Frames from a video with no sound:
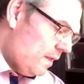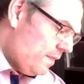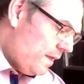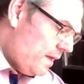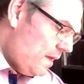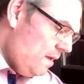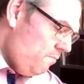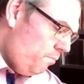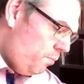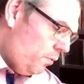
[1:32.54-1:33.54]
The
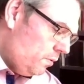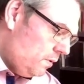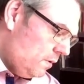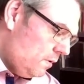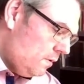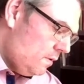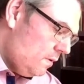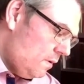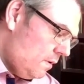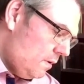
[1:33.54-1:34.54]
input
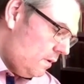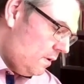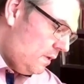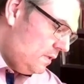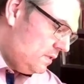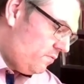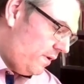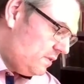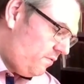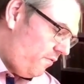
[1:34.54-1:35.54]
is
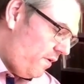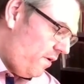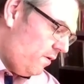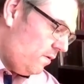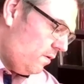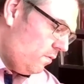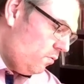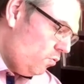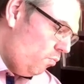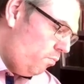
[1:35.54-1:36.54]
transferred
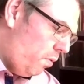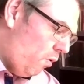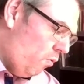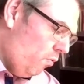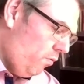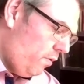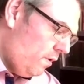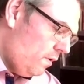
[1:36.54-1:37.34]
to both